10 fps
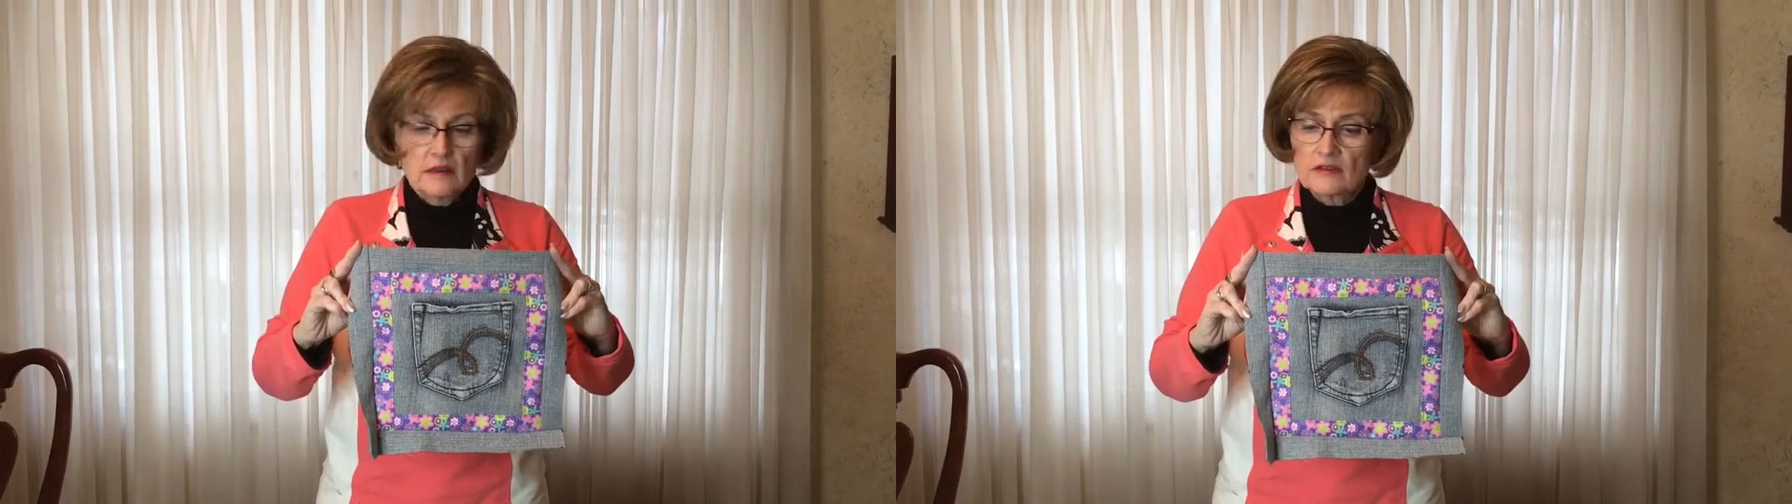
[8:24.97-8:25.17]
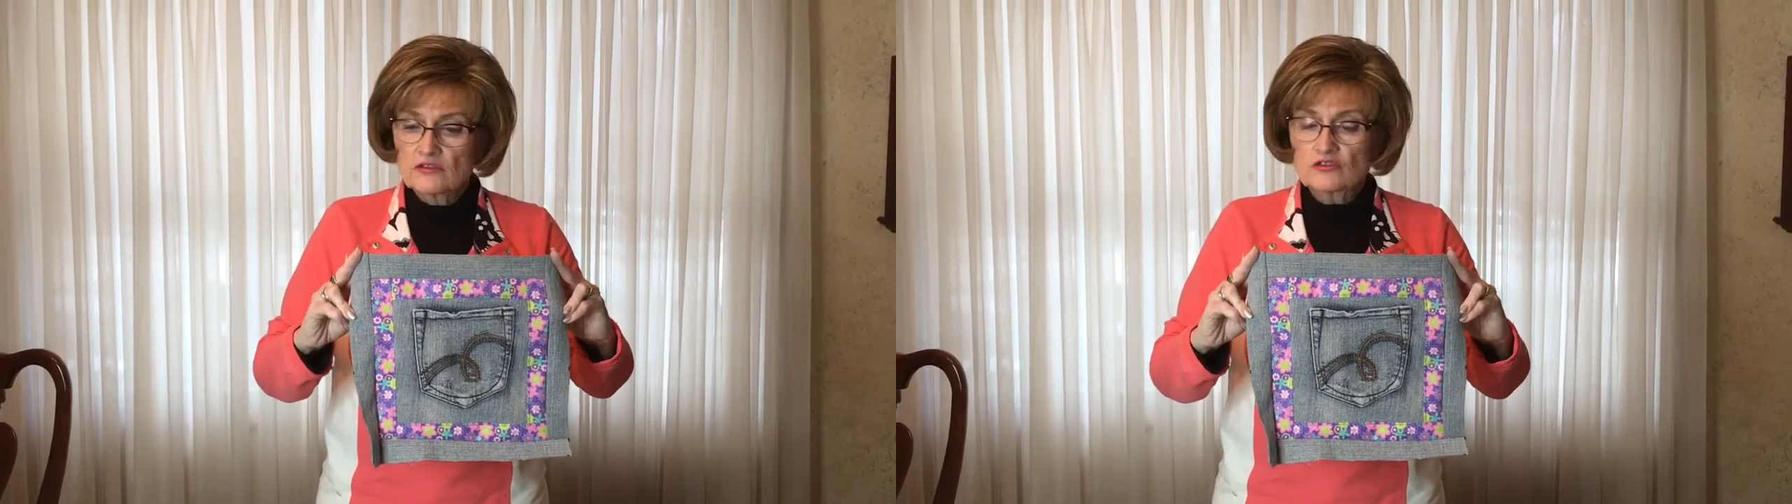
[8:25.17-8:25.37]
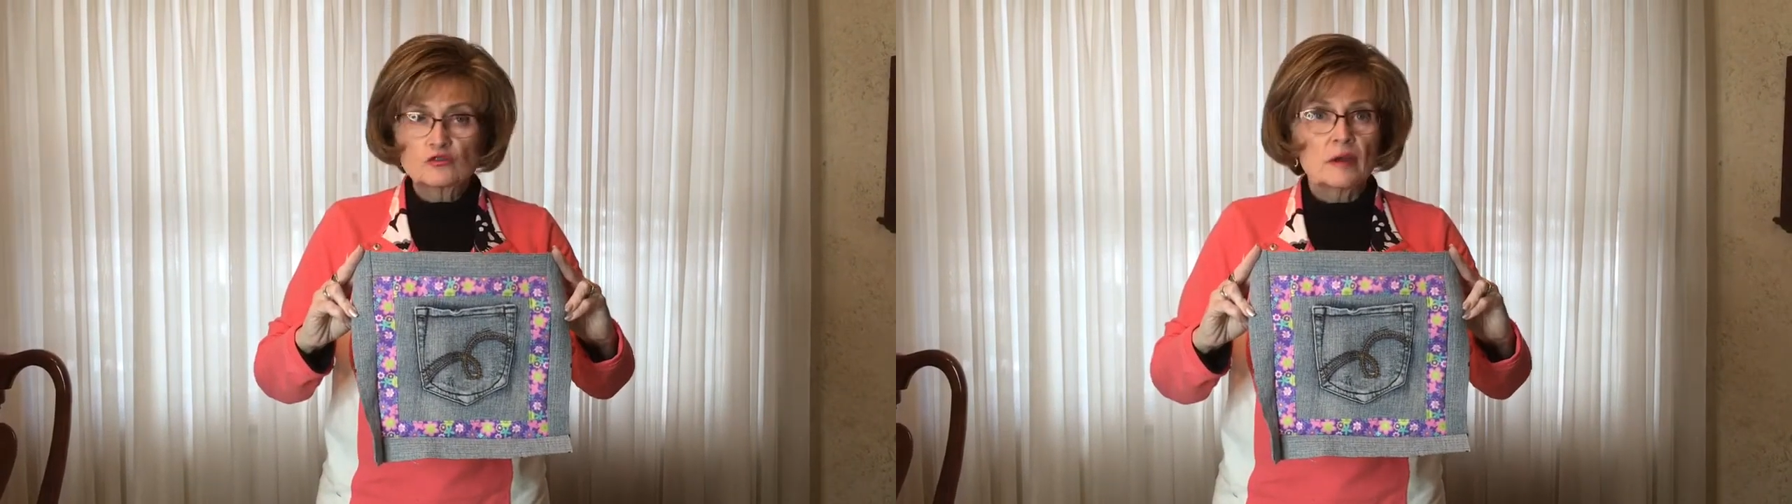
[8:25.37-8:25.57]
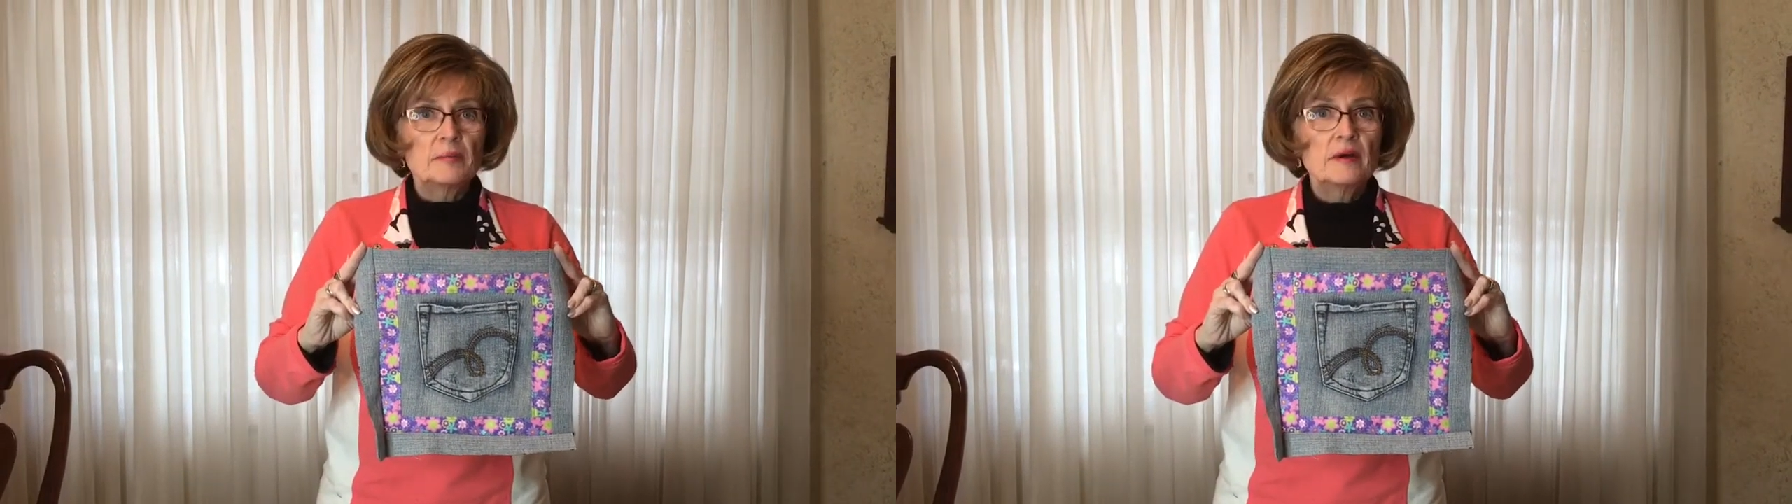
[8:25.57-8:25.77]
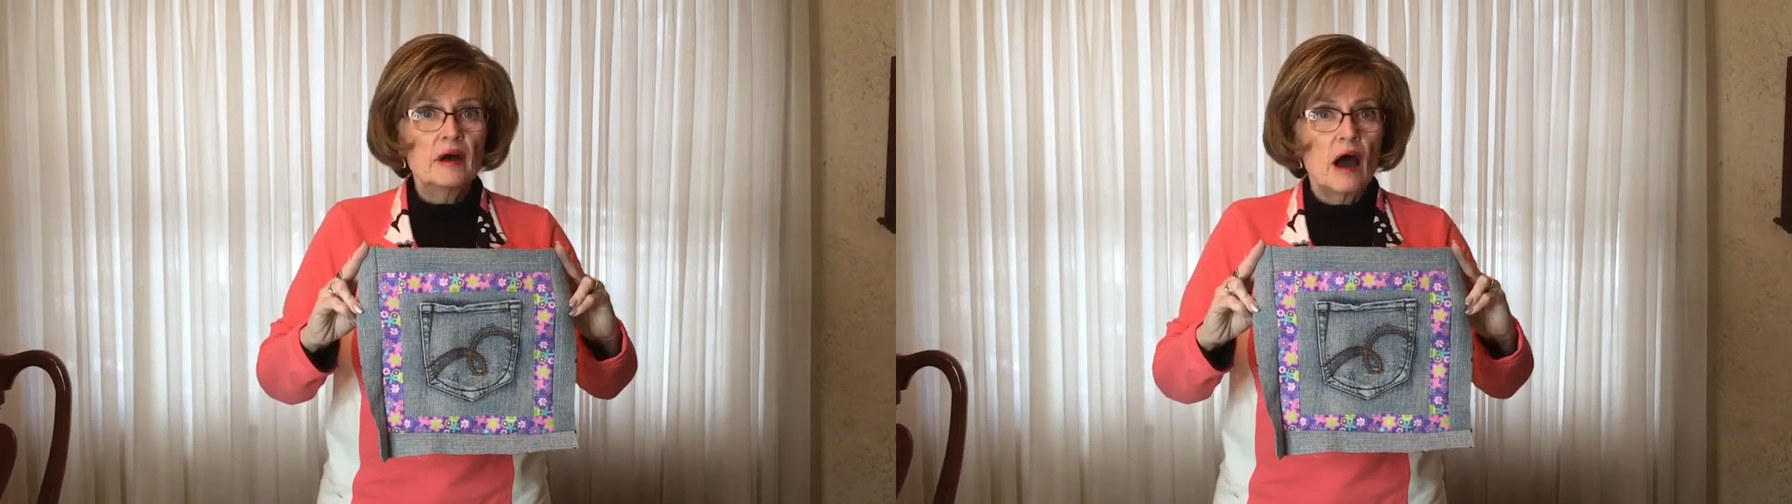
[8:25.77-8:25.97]
strip
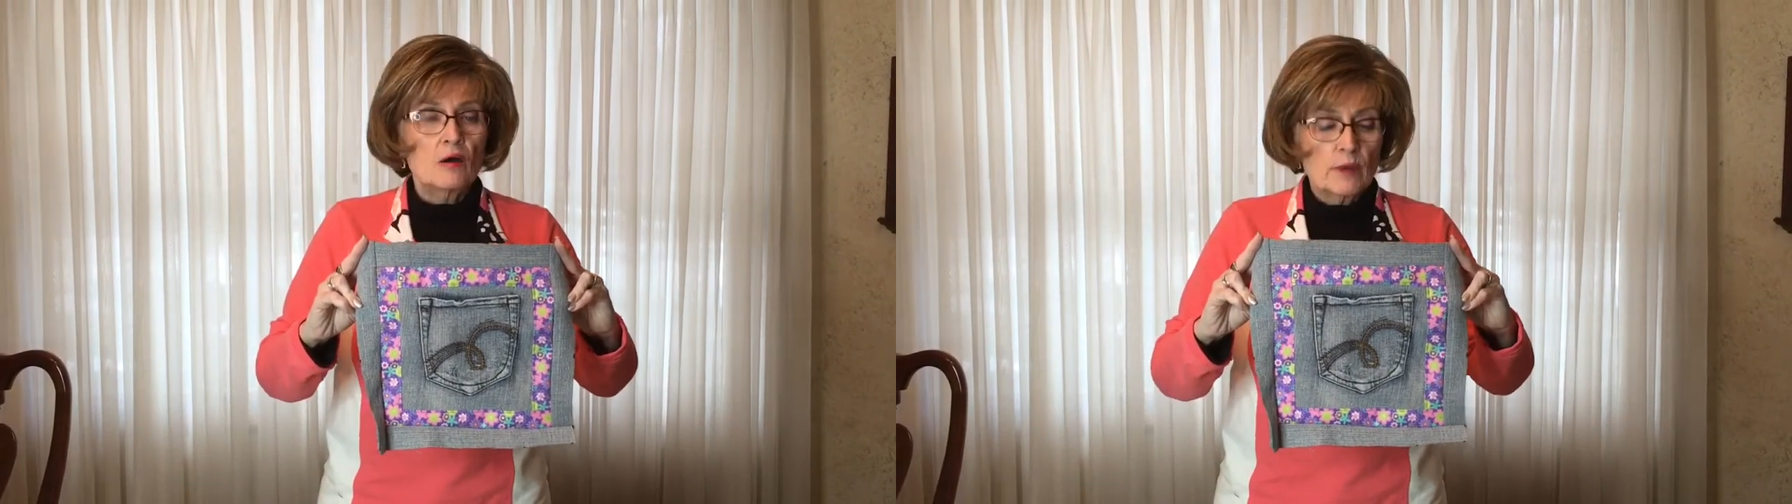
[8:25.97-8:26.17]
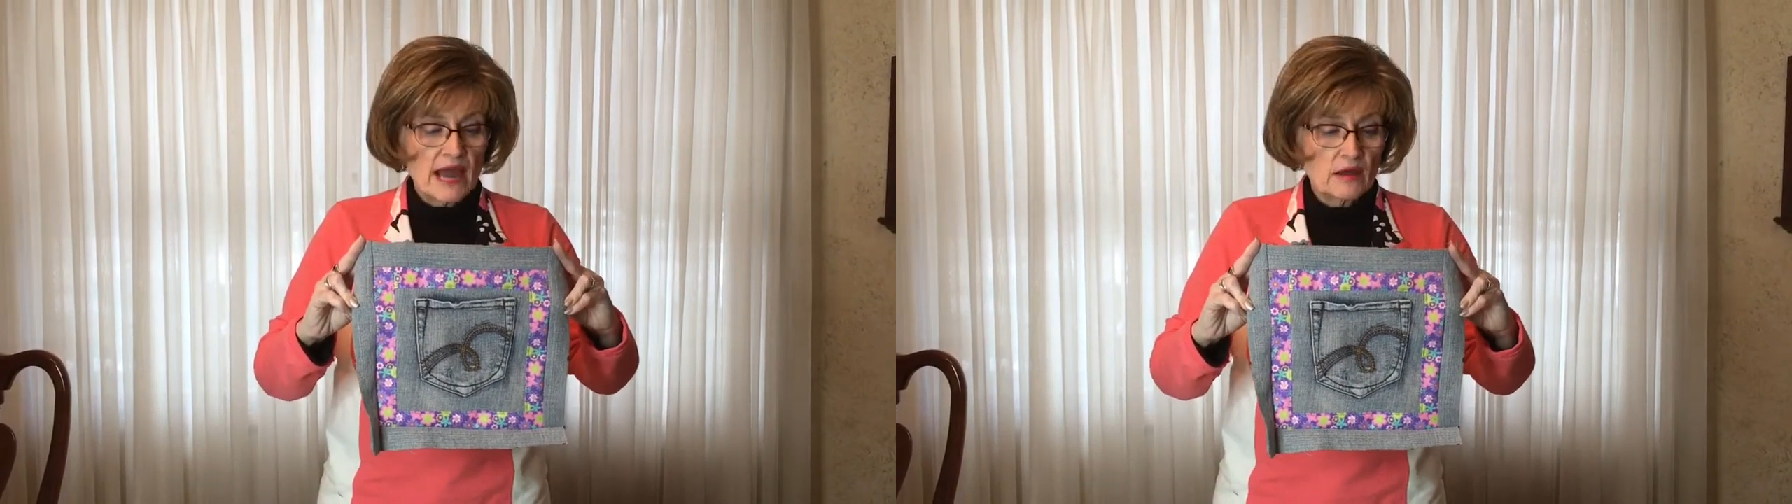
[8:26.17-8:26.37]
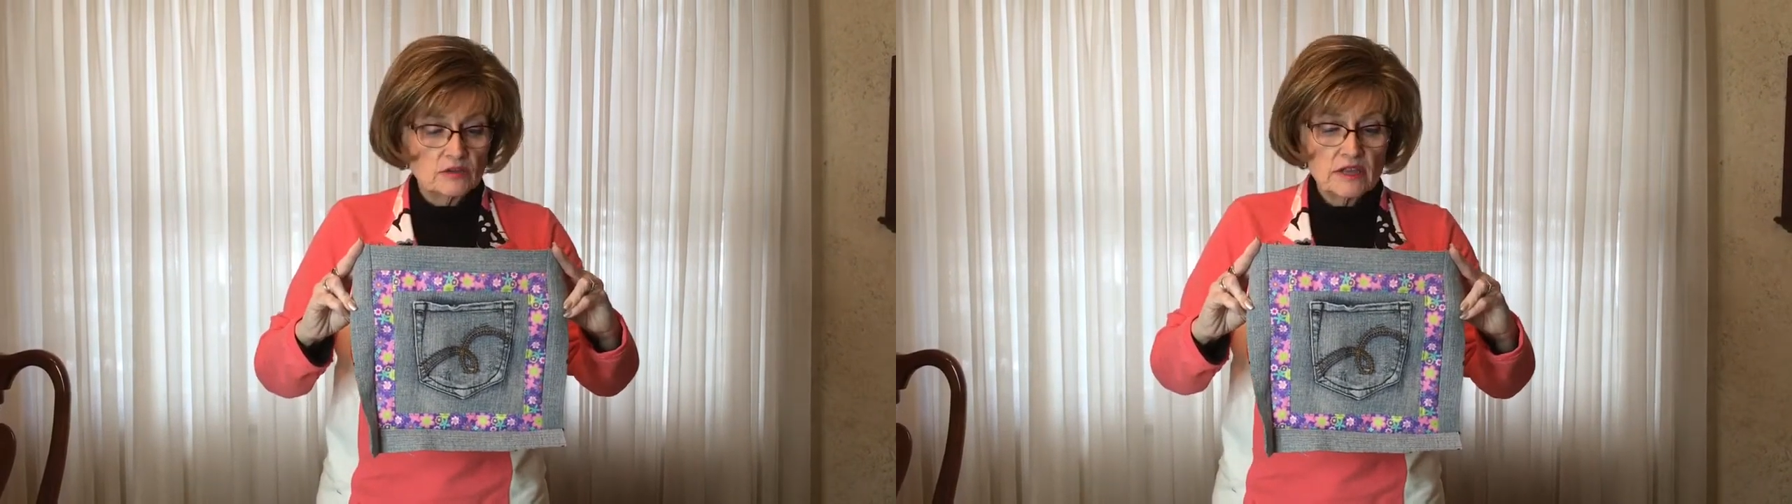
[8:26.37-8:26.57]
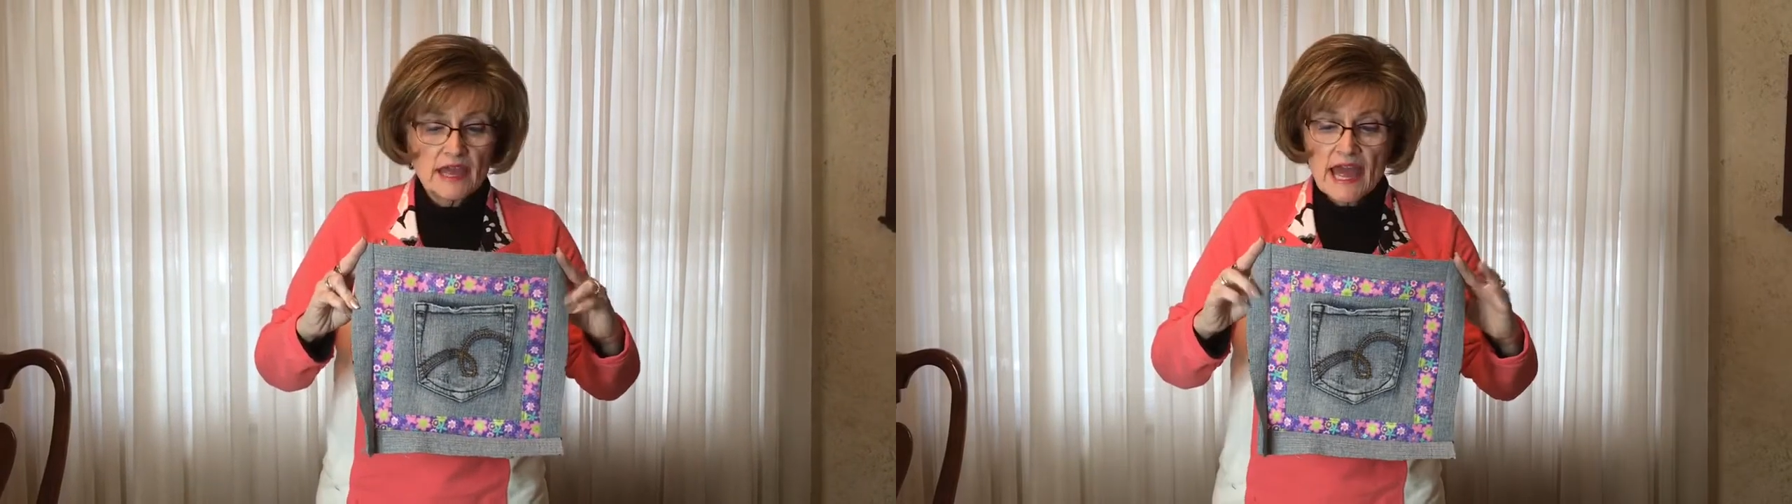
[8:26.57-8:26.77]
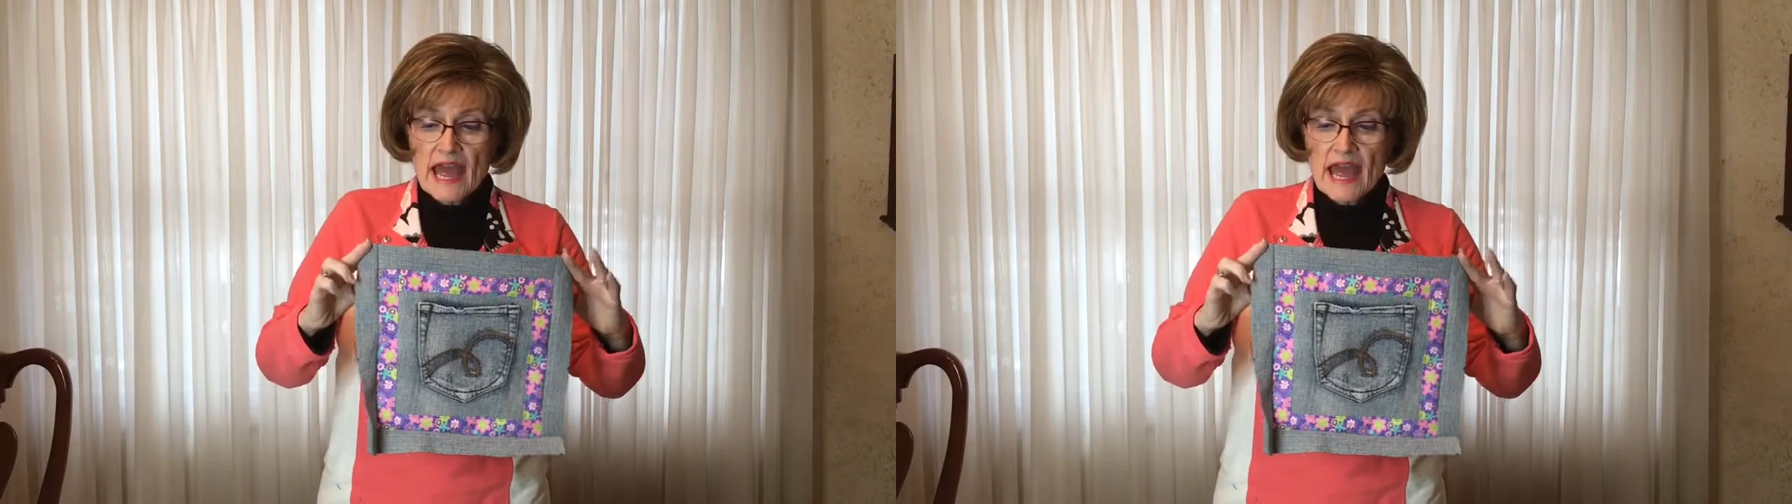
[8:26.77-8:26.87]
around,